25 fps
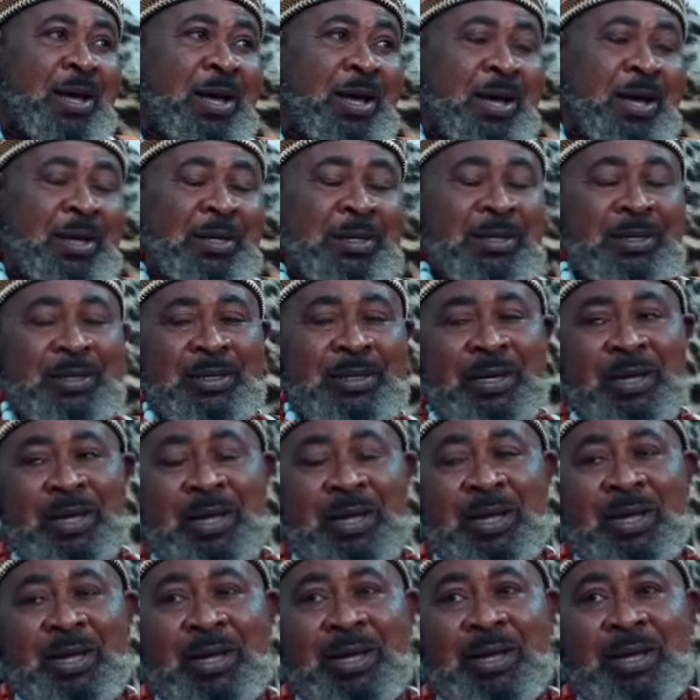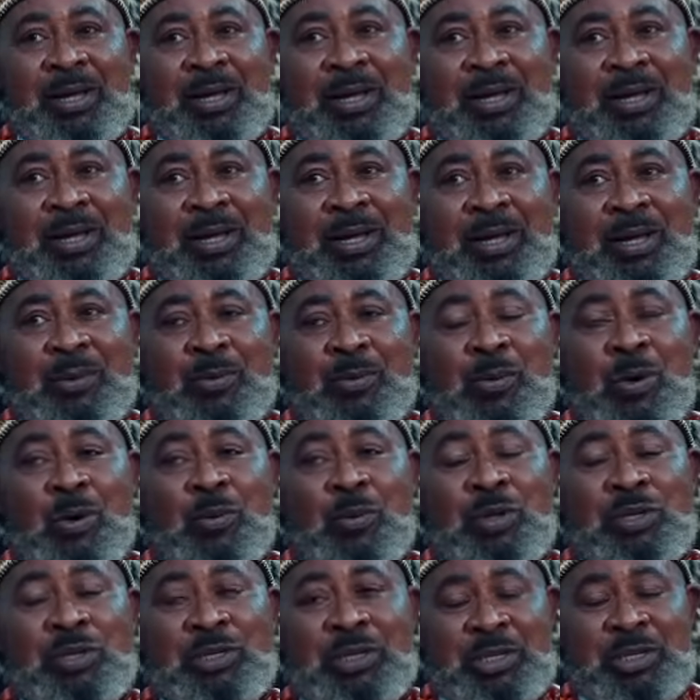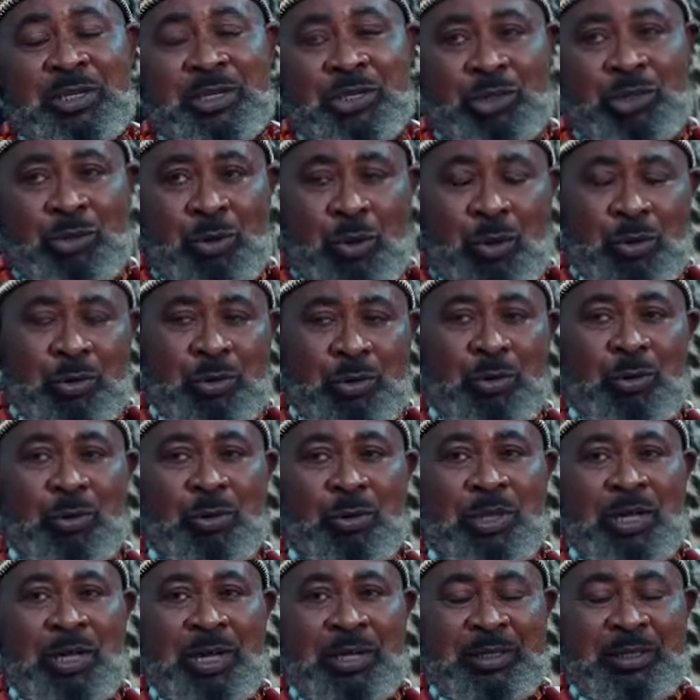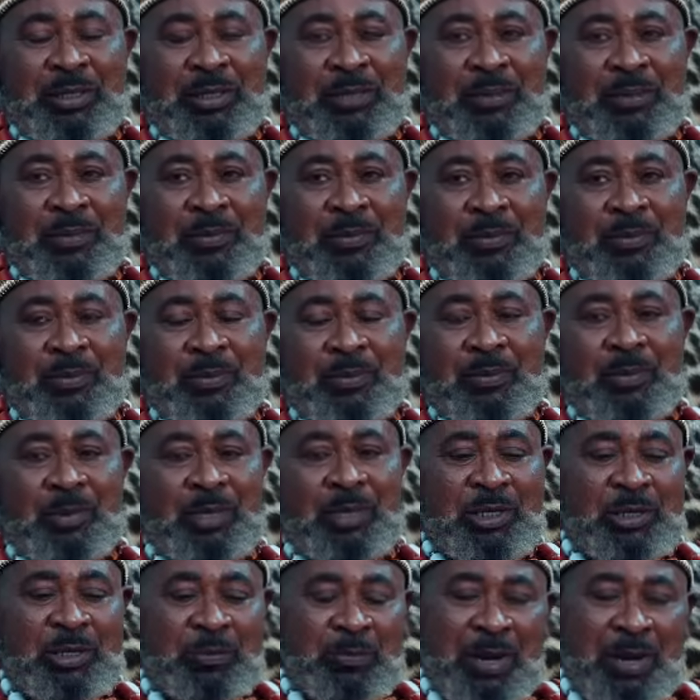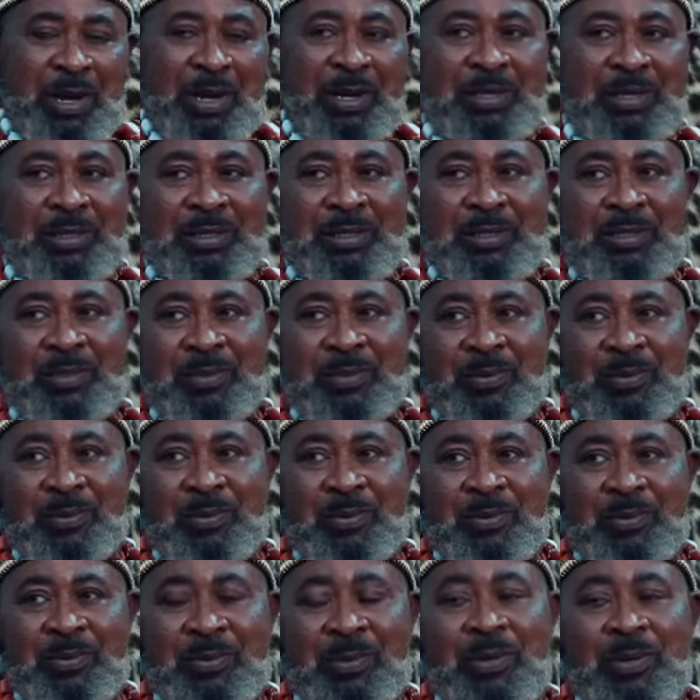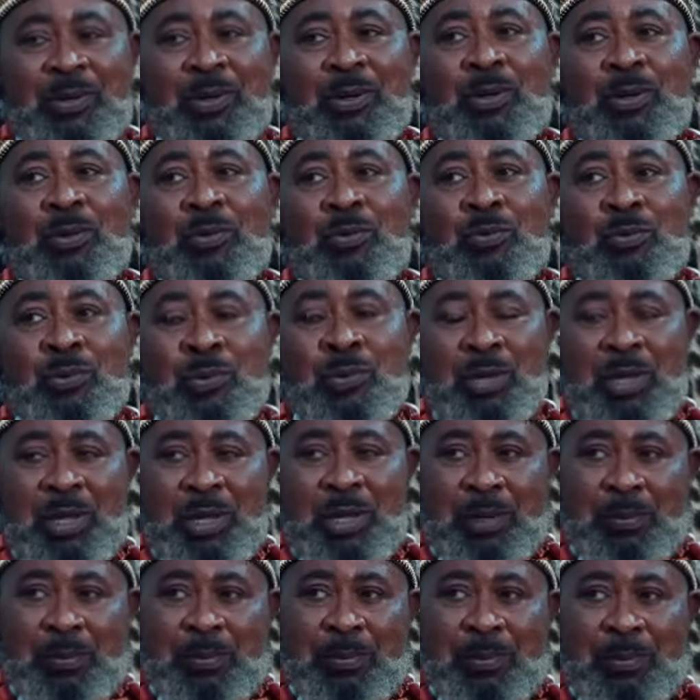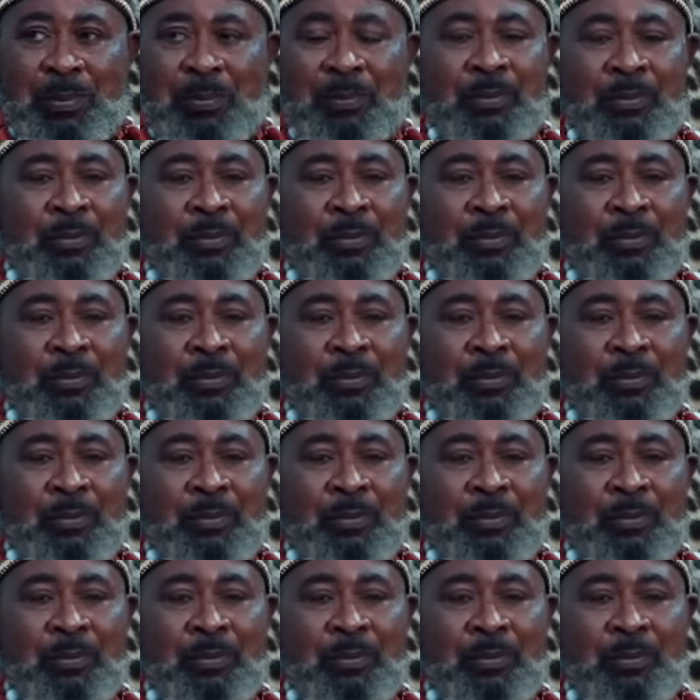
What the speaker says: And I will always assure you that this palace will keep